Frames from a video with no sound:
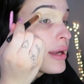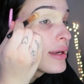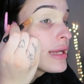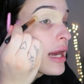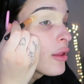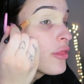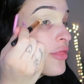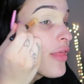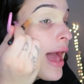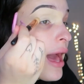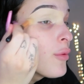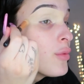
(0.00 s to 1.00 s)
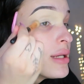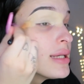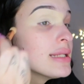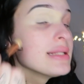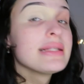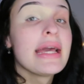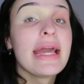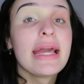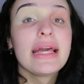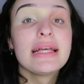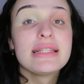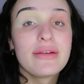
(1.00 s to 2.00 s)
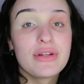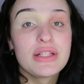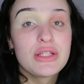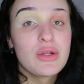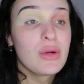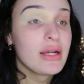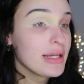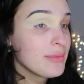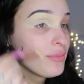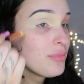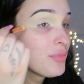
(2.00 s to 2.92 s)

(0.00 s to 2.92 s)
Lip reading: Now that was a different story.